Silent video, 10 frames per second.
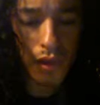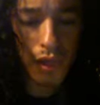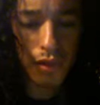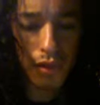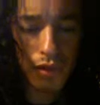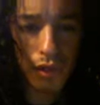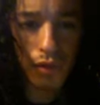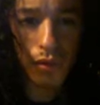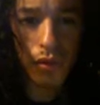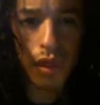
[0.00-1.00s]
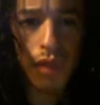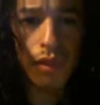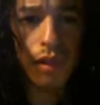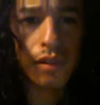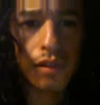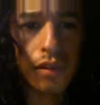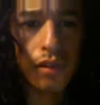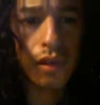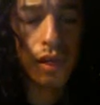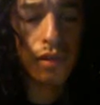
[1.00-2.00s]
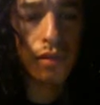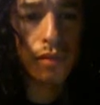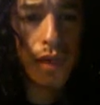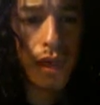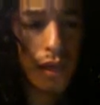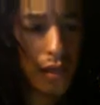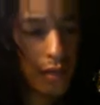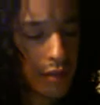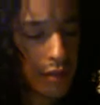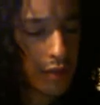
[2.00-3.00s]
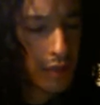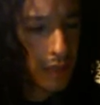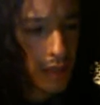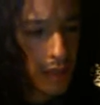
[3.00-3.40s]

in general I think it's it's a it's good